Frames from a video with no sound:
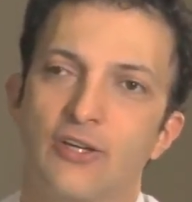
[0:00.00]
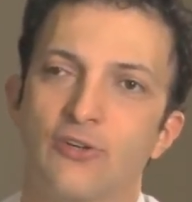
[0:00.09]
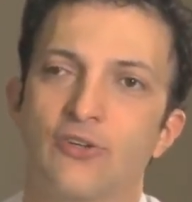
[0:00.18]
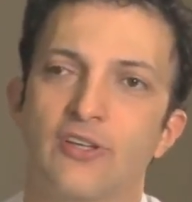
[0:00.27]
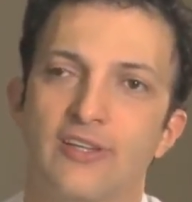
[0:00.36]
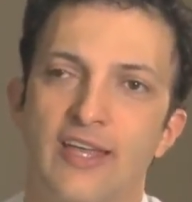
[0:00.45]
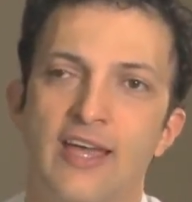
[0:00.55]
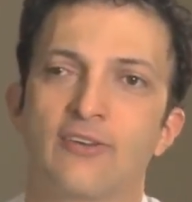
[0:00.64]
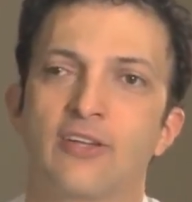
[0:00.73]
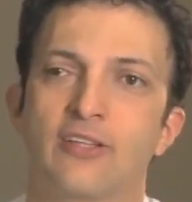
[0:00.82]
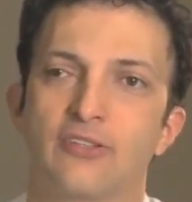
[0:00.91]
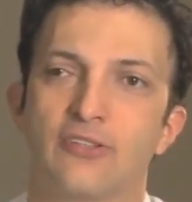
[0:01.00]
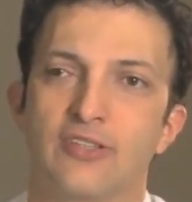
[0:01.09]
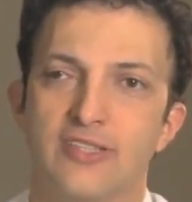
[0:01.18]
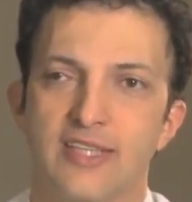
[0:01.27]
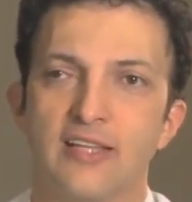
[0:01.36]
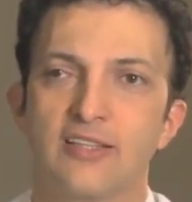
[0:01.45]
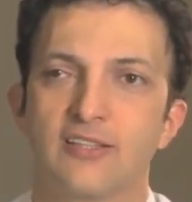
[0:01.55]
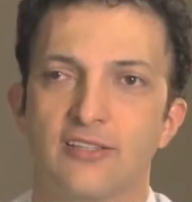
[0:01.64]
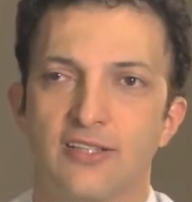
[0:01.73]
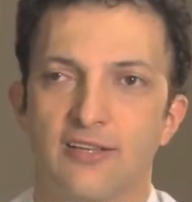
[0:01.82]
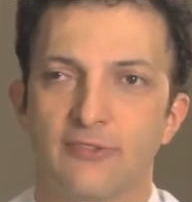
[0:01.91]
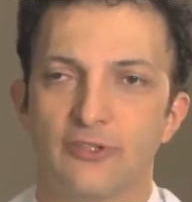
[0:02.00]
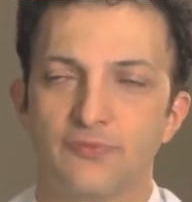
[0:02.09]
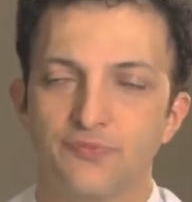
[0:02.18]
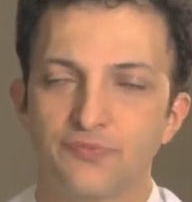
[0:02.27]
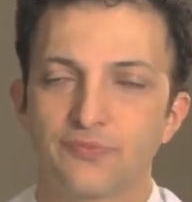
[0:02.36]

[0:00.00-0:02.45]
go down into the cellular level.